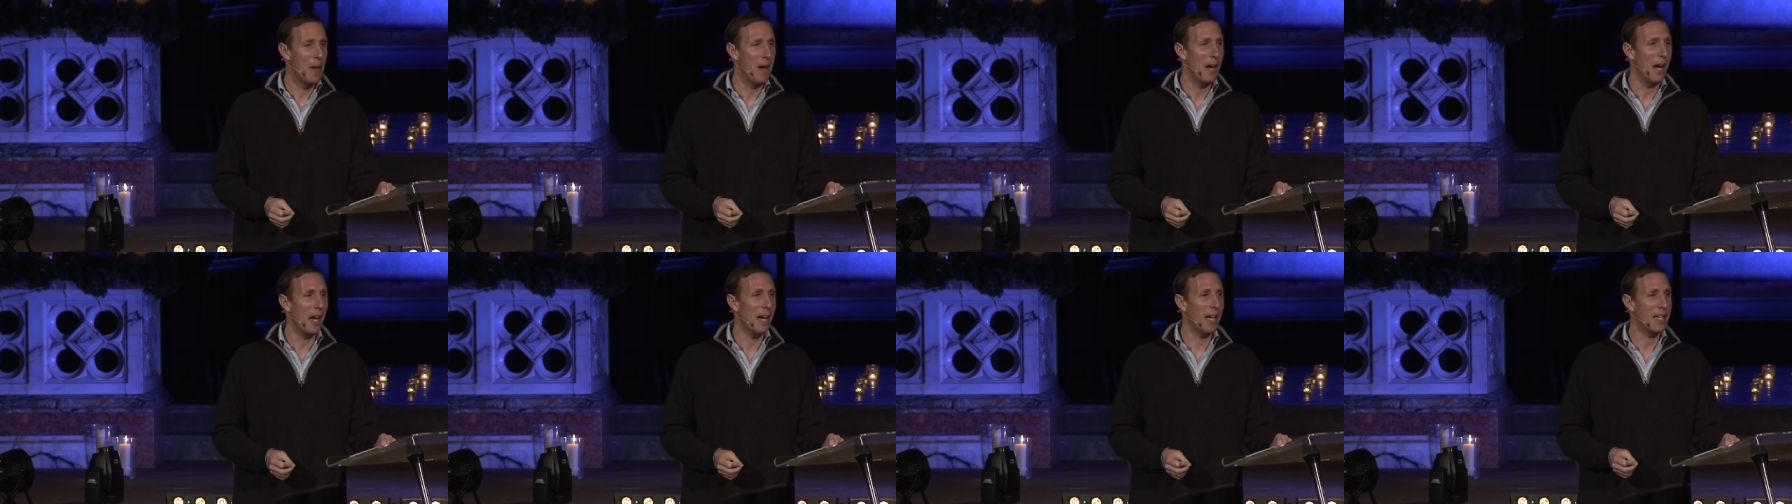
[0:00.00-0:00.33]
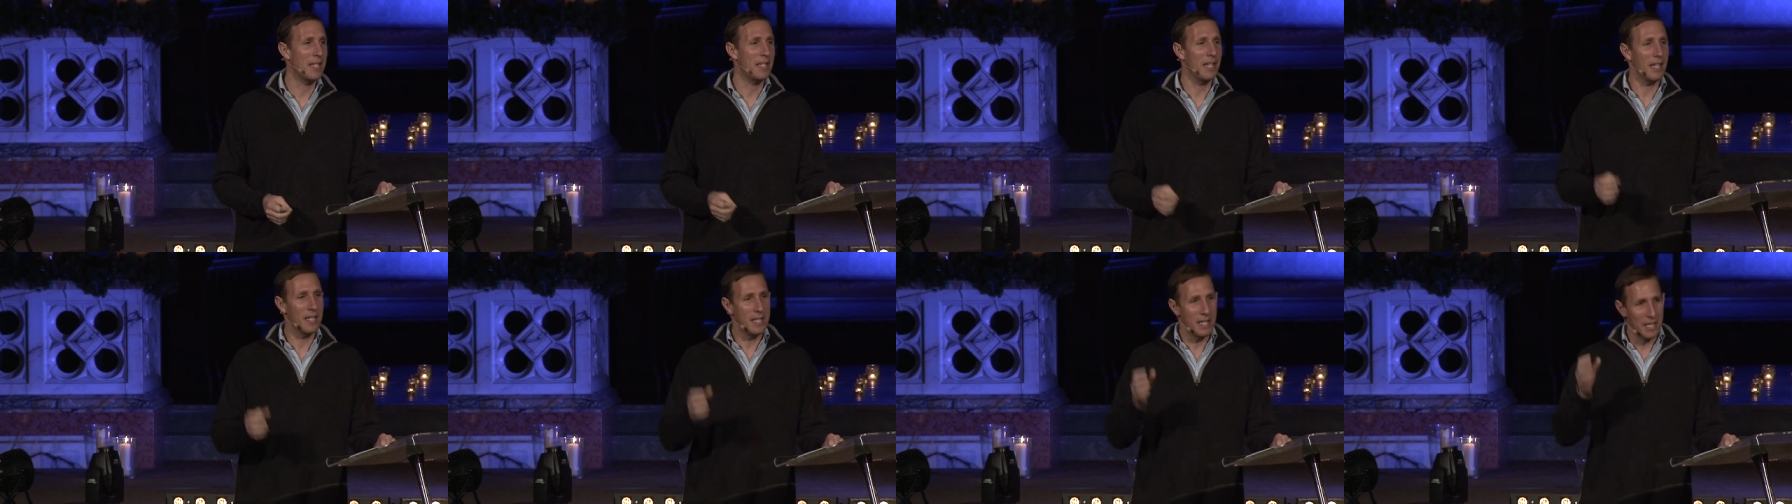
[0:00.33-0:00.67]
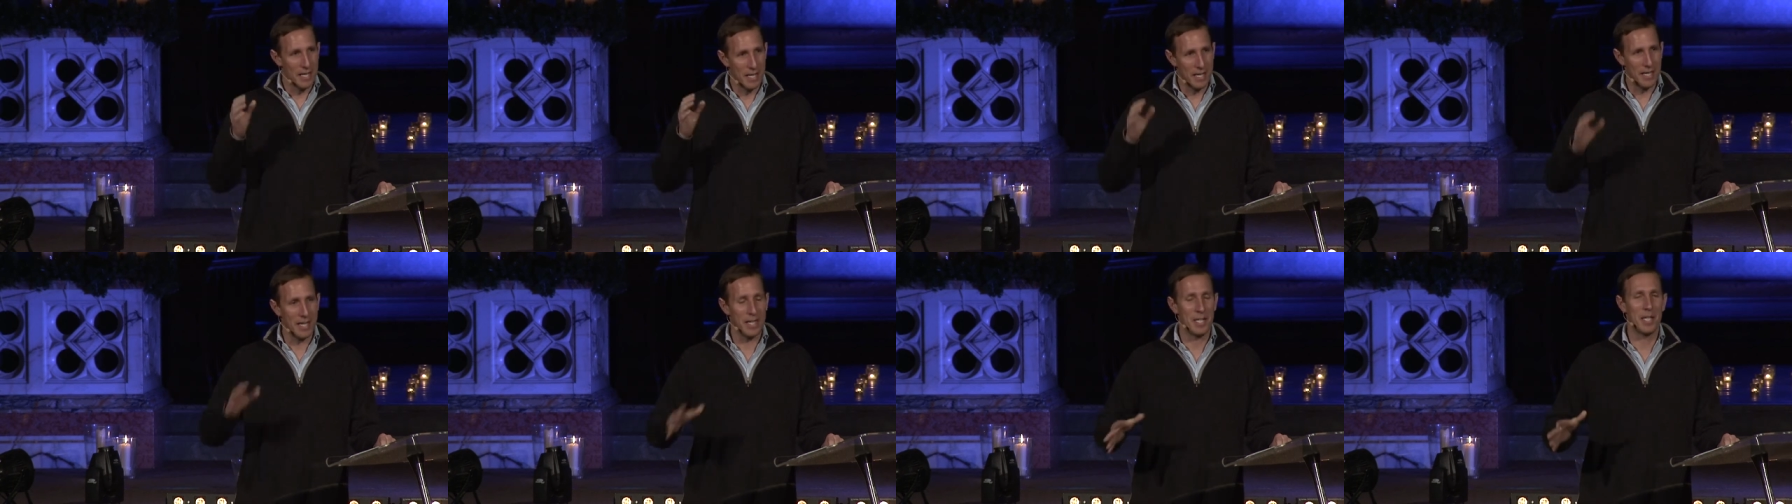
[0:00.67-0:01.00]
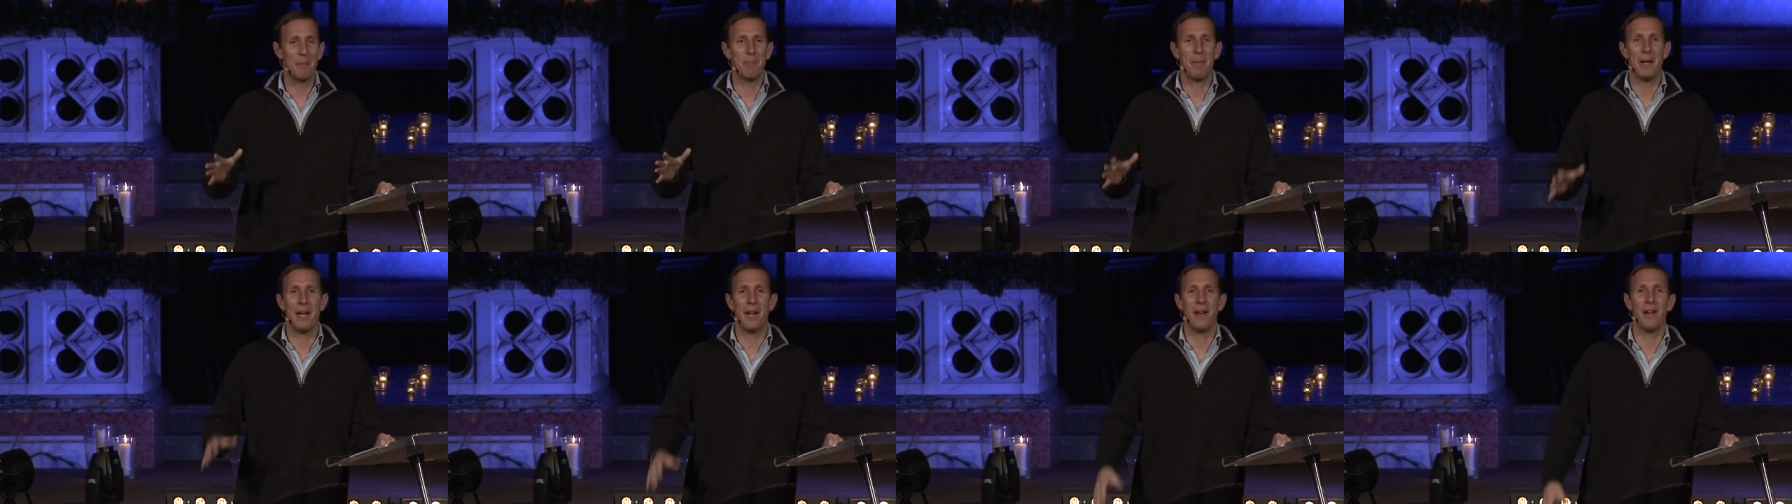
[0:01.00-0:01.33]
And I started to
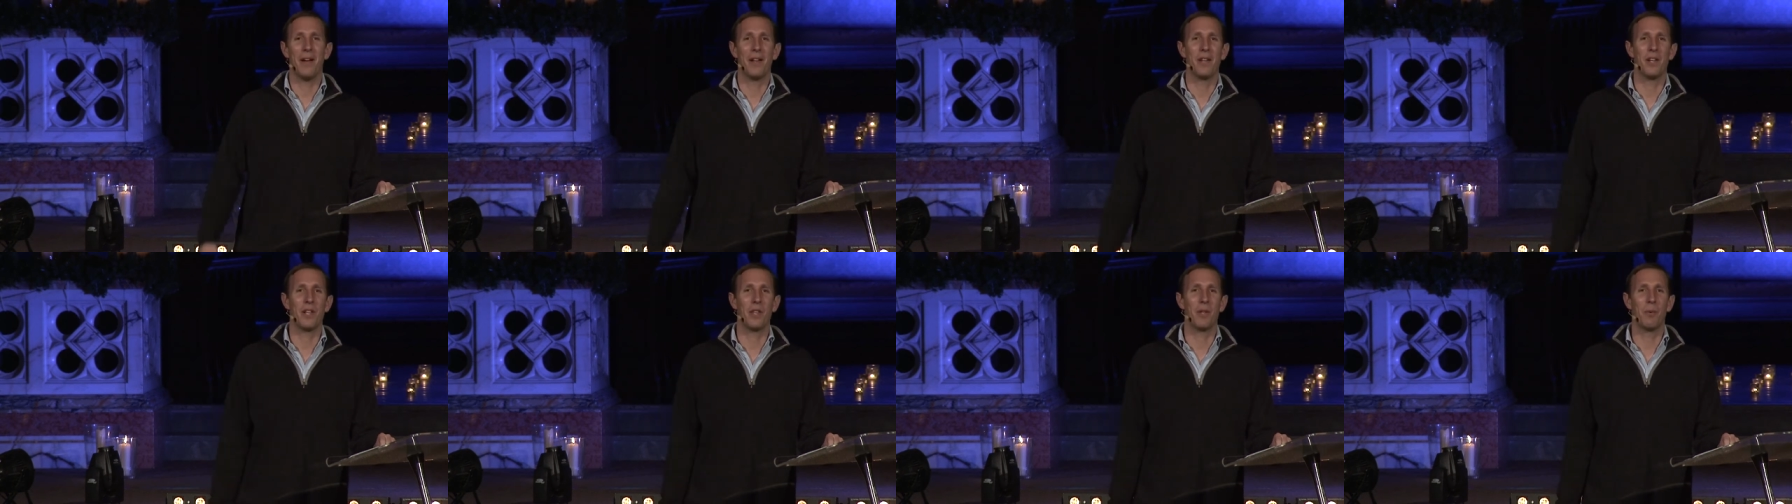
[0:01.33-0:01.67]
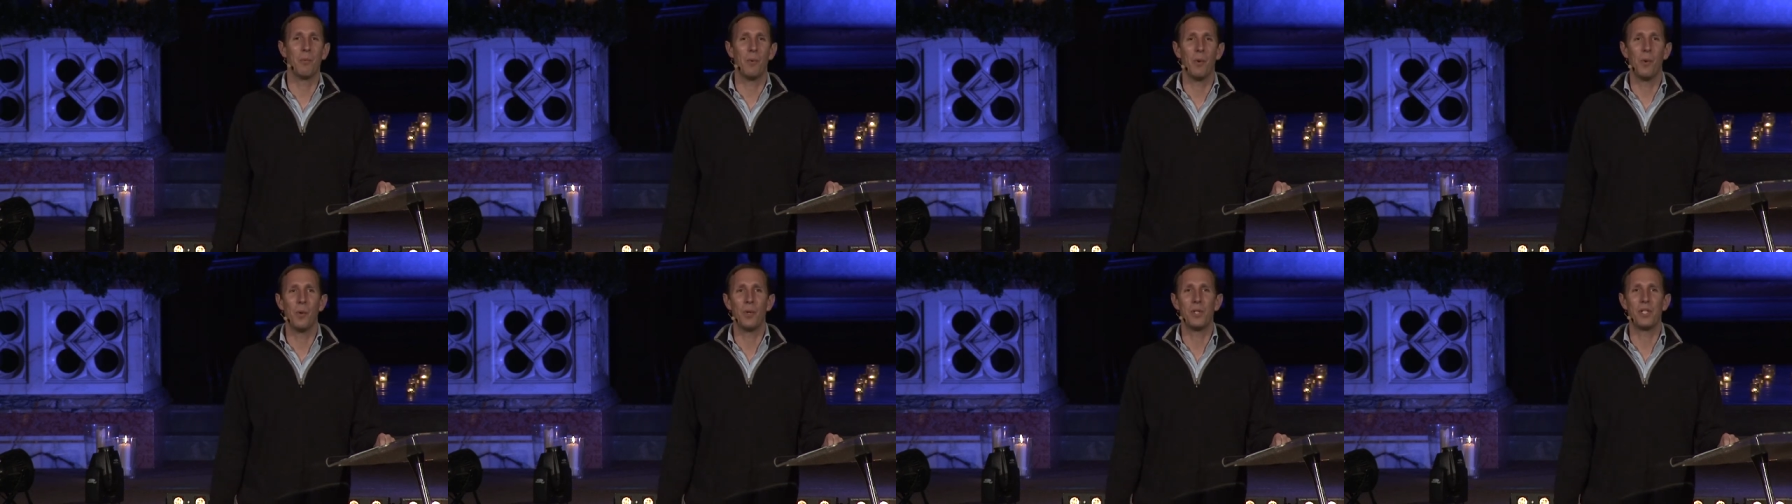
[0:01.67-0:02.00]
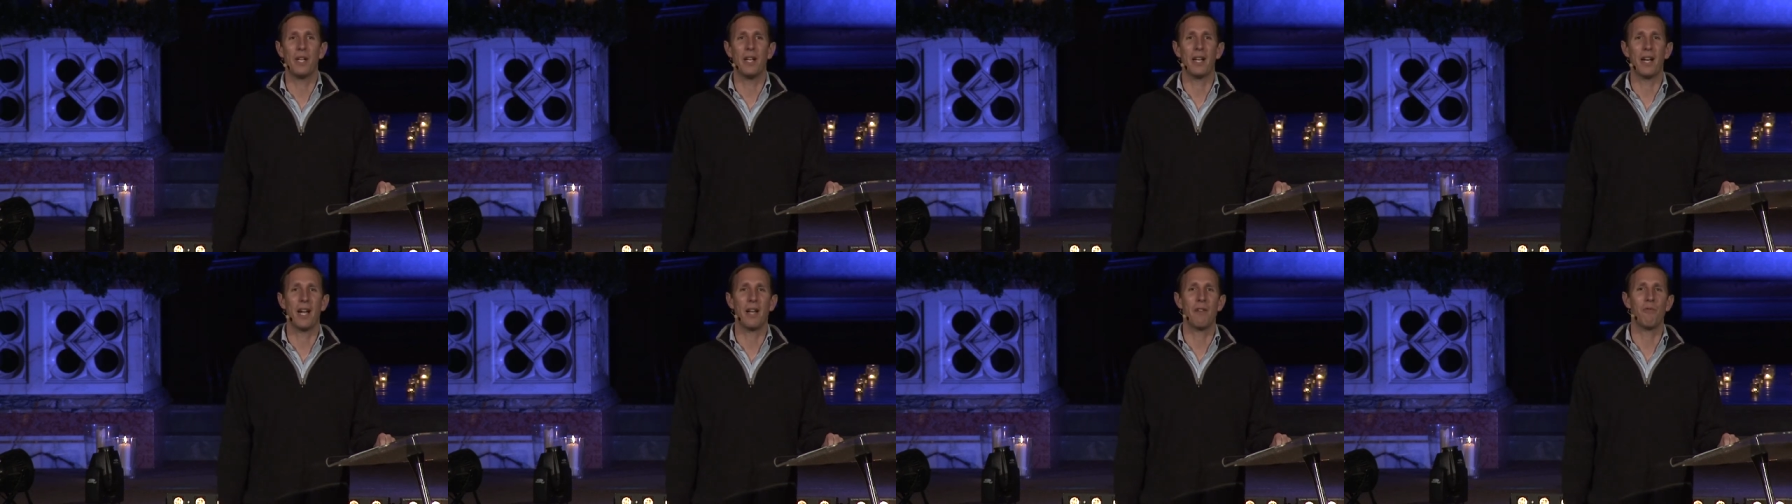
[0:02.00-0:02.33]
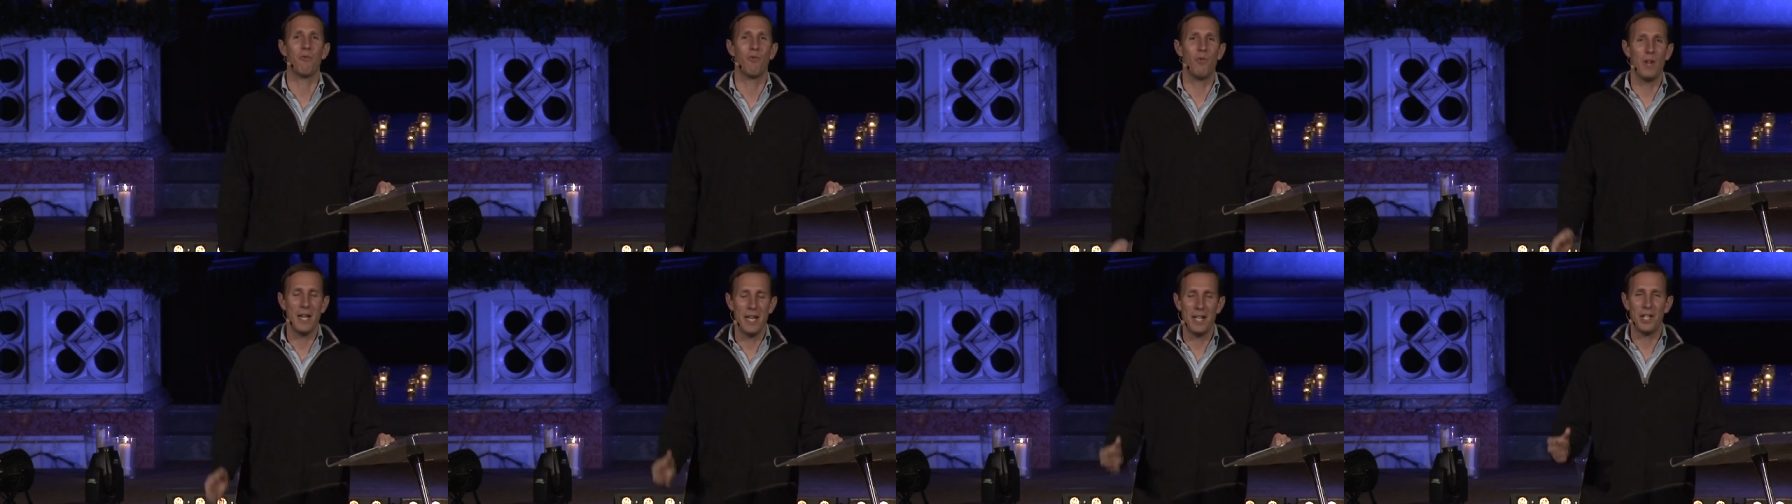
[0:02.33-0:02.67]
disappear under the water, and I
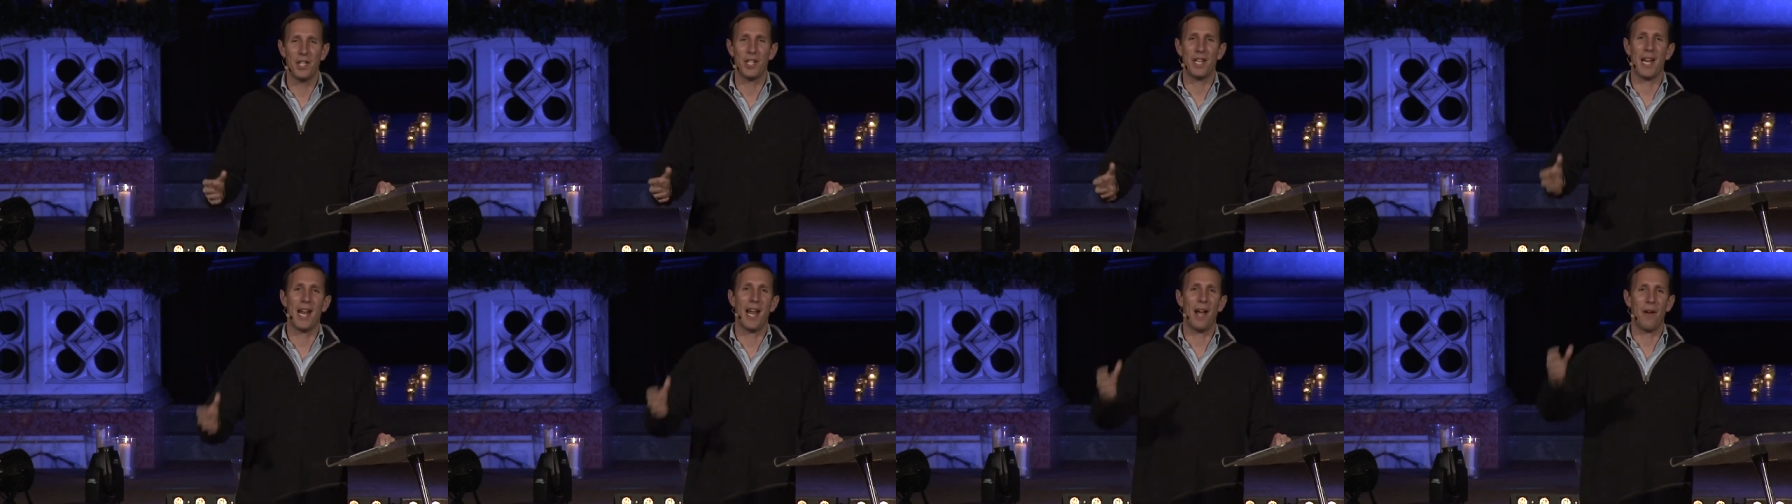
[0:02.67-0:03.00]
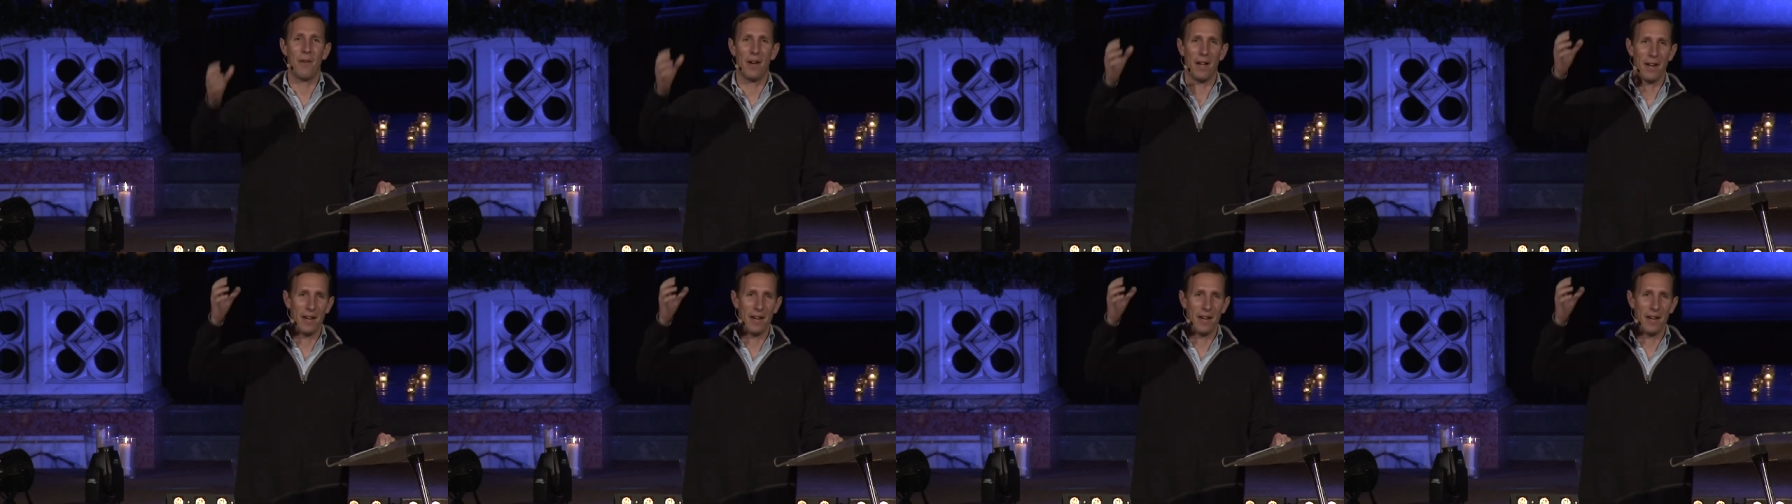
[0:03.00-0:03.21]
reached out,